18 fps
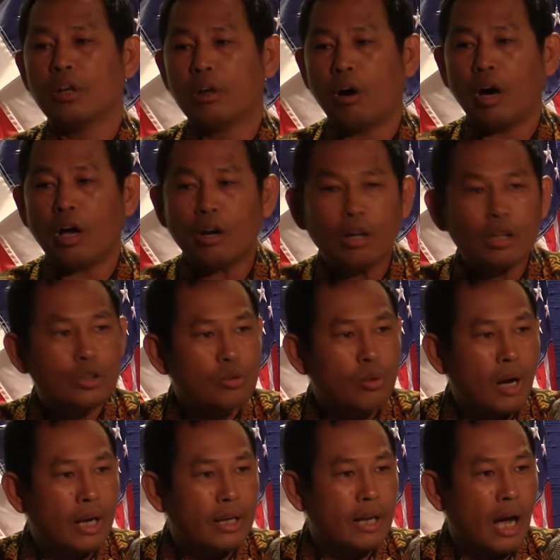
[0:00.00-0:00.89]
no
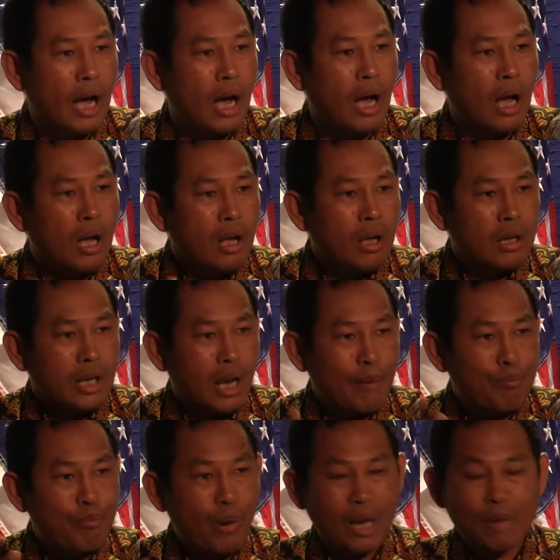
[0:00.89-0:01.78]
Aratuada,
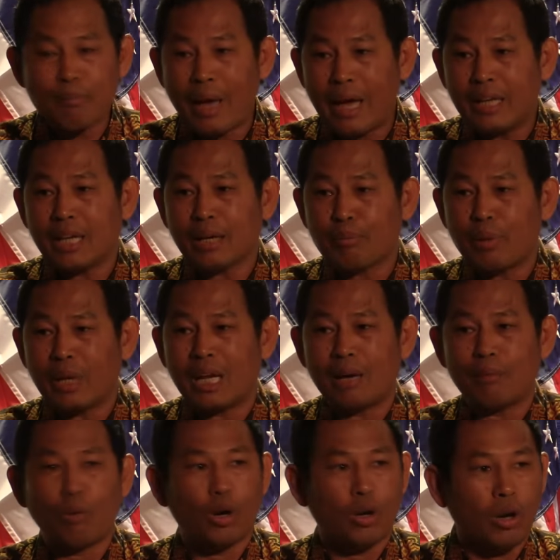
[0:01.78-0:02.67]
the pragmatic
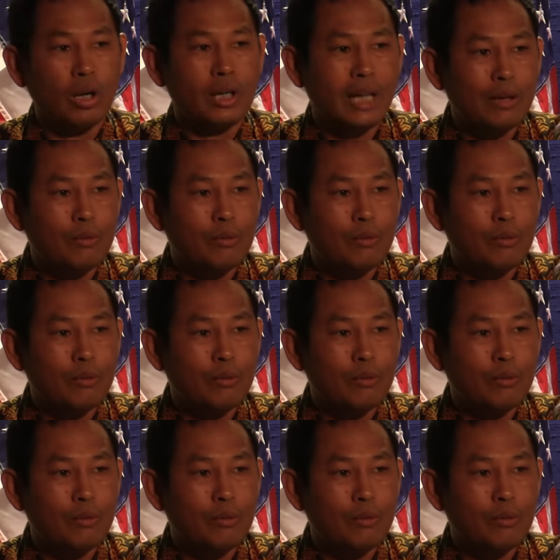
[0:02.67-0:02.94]
Pedebono,